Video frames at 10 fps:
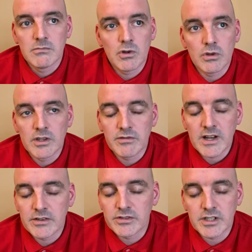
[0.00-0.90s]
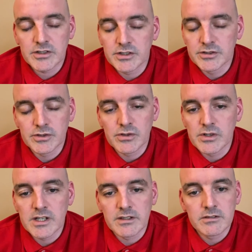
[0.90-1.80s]
only 5-6 years ago
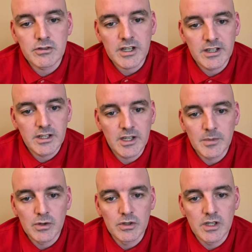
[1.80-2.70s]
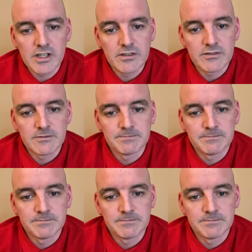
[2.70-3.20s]
I tried to take my own life.